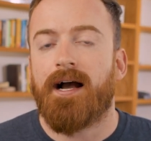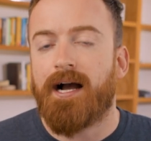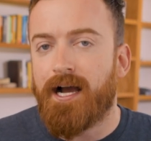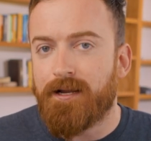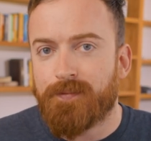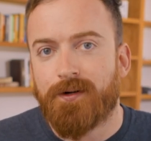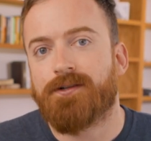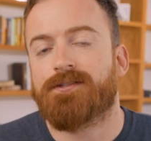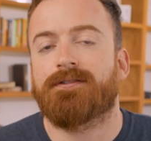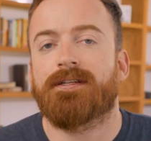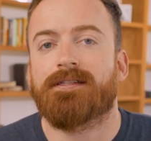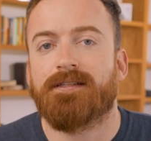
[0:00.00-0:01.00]
I
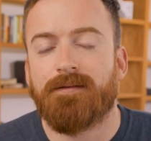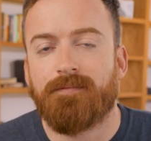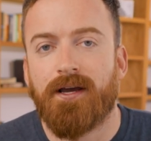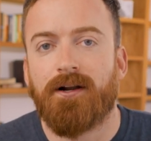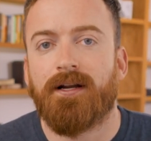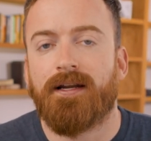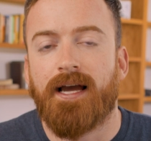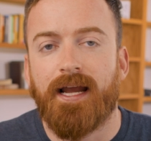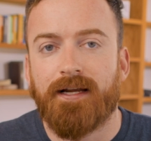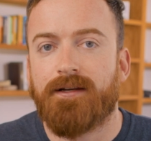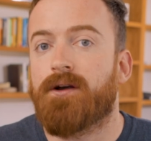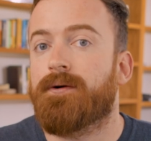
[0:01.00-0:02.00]
personally sleep better at
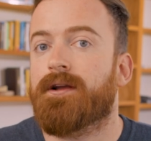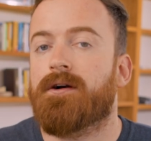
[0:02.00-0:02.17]
night knowing